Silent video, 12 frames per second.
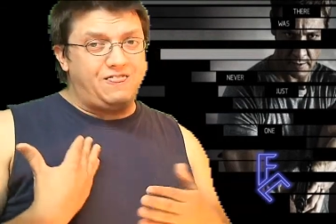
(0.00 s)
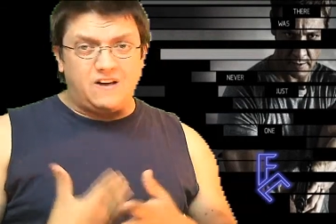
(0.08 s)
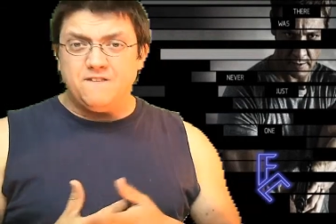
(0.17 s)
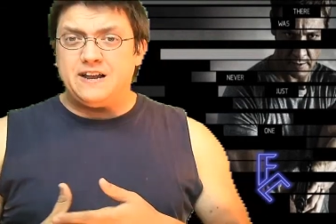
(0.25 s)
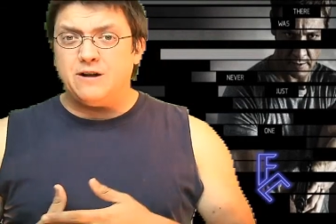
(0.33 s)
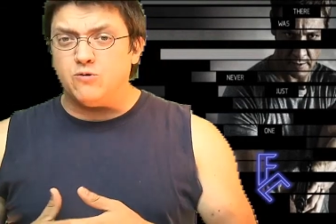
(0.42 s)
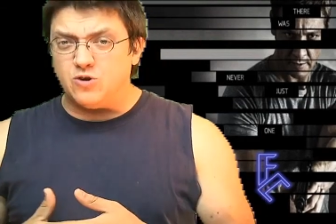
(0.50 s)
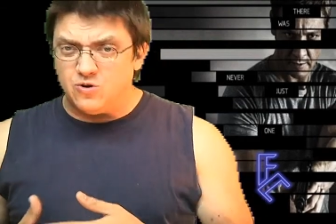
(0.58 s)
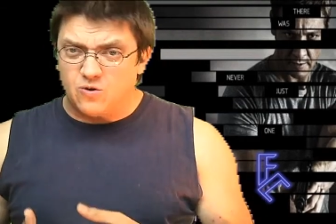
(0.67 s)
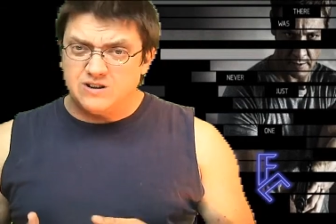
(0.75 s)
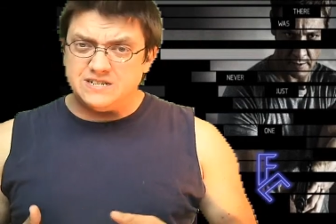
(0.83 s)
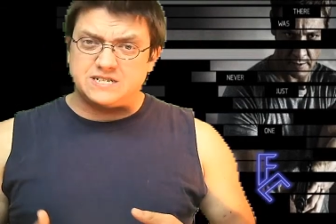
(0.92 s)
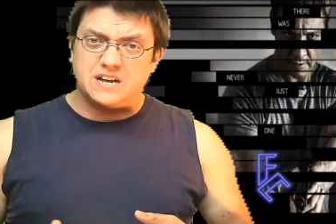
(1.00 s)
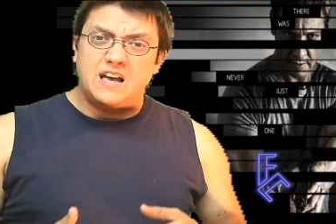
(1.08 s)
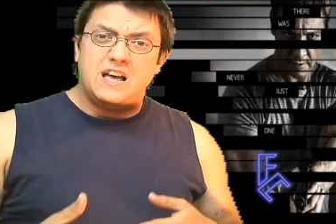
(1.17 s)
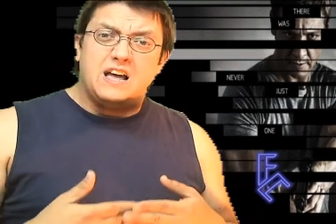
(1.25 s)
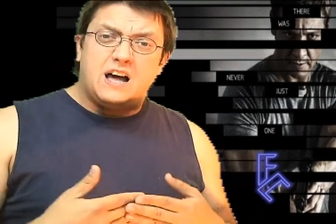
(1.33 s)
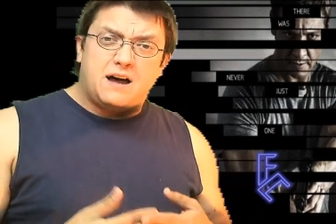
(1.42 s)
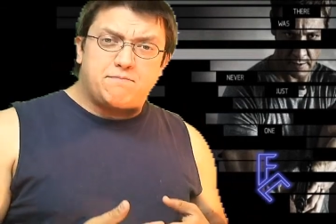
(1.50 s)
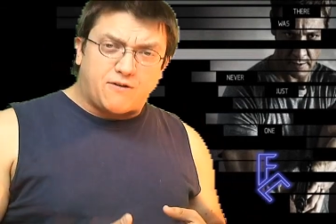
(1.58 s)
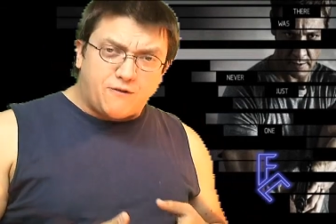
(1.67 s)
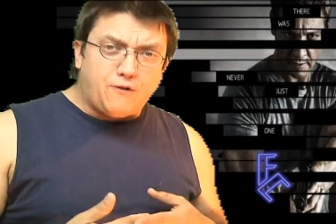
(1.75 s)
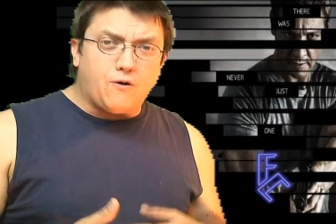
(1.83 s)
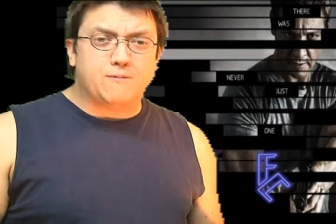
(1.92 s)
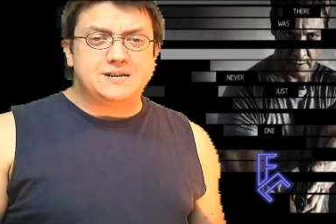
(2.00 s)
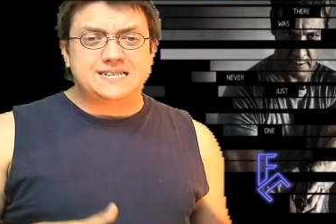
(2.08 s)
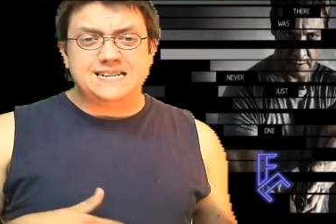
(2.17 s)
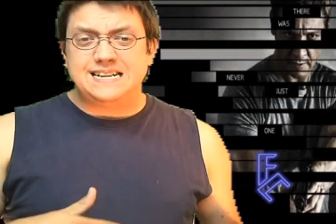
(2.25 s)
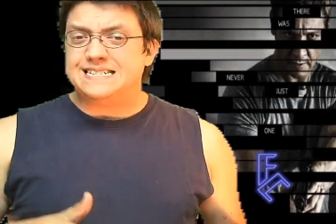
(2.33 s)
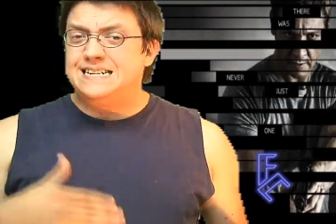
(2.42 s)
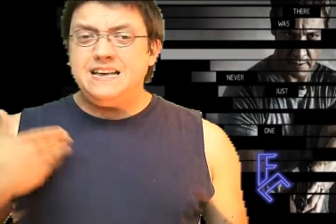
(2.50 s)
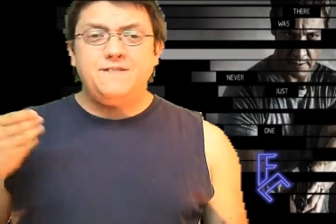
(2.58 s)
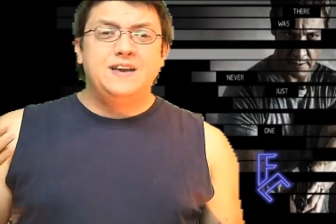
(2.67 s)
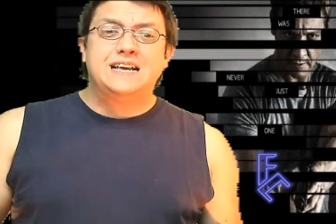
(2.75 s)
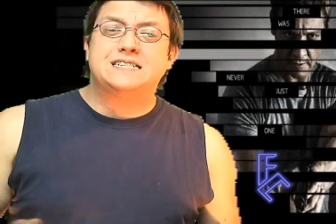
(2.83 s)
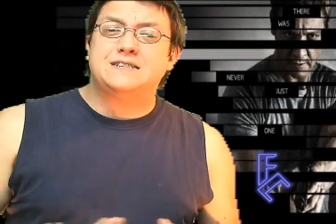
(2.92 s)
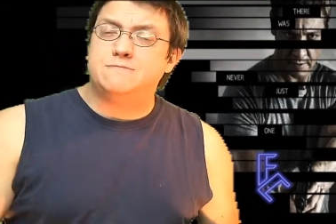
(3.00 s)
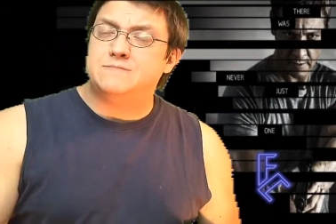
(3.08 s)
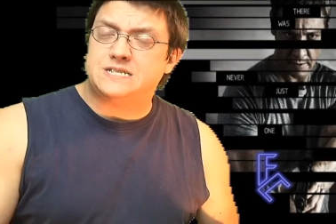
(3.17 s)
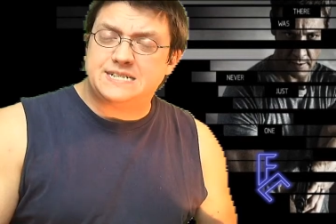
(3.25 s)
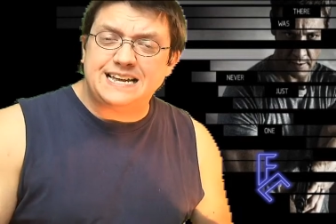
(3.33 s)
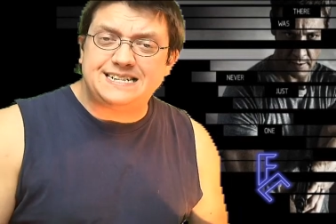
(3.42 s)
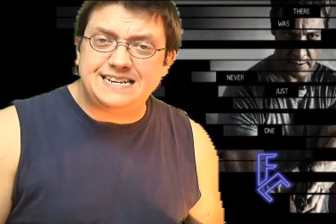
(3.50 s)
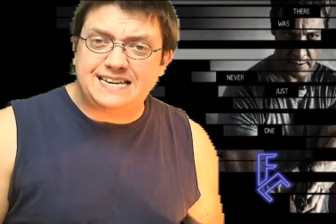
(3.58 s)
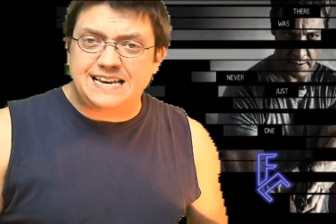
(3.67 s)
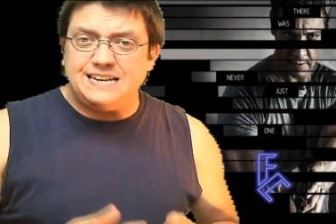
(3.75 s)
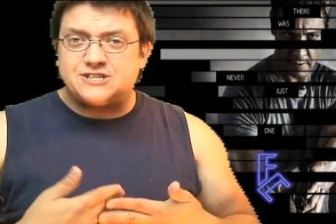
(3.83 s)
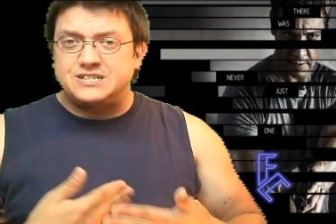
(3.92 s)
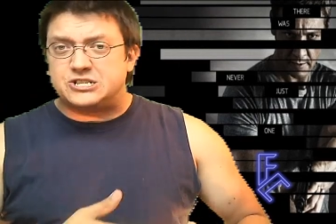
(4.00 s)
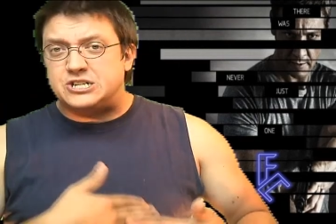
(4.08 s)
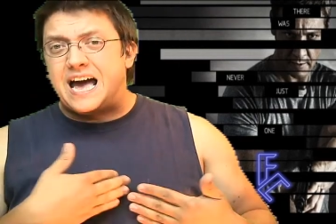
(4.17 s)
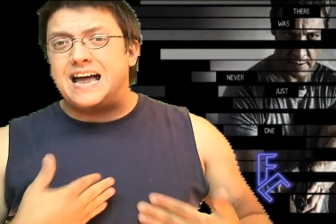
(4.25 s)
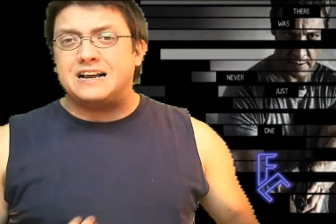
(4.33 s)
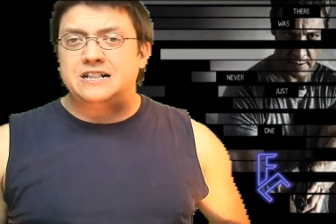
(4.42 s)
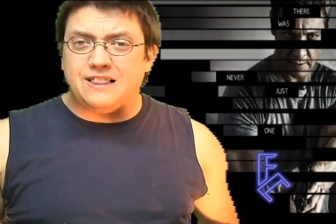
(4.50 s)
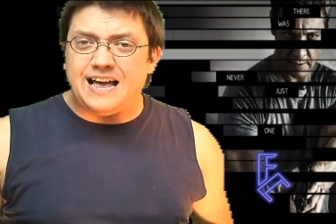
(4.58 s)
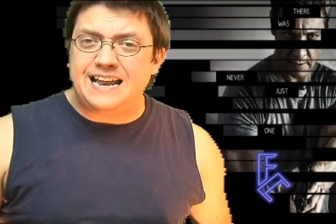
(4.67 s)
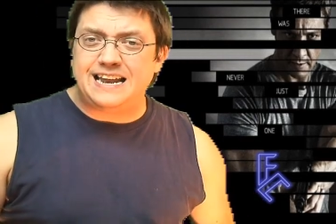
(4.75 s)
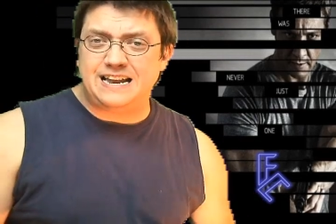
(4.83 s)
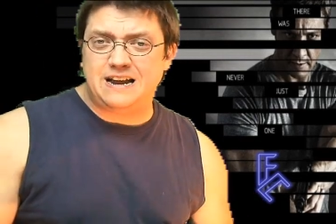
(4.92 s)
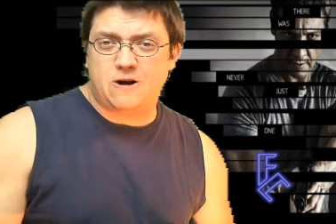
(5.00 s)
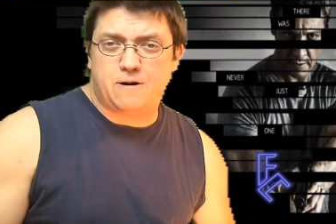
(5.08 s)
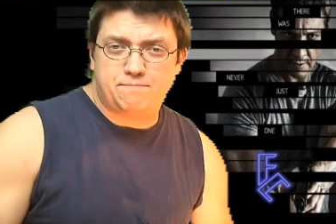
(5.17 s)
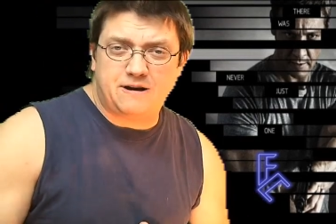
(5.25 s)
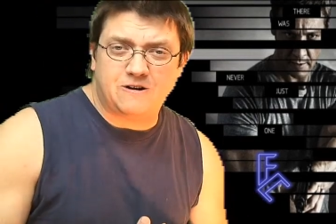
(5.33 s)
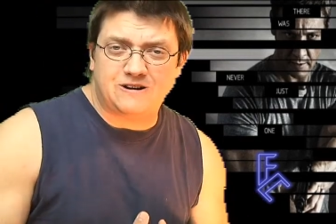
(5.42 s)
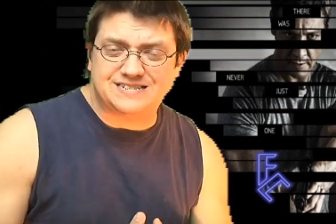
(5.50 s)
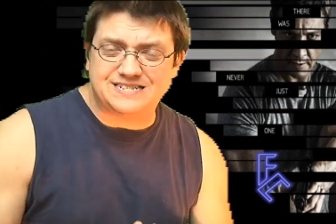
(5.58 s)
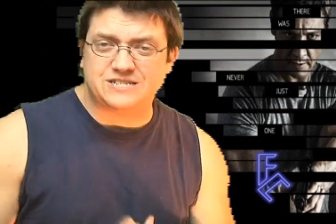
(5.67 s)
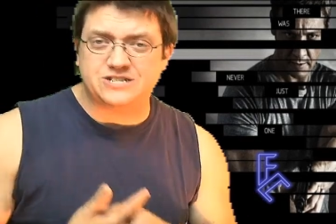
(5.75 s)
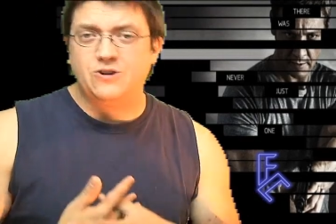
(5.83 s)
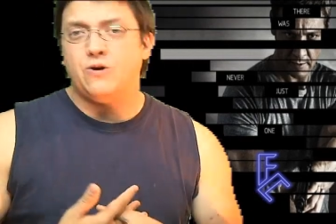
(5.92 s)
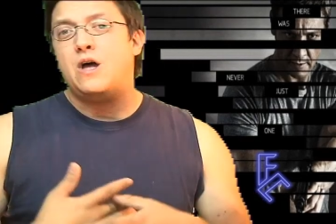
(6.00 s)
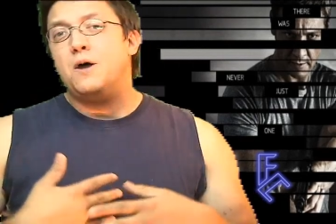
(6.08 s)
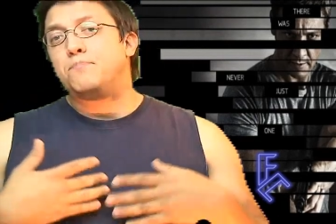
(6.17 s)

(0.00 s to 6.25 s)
I loved Edward Norton's uh, performance in this, and you even get some Stacey Keach and Scott Glenn in their appearances. So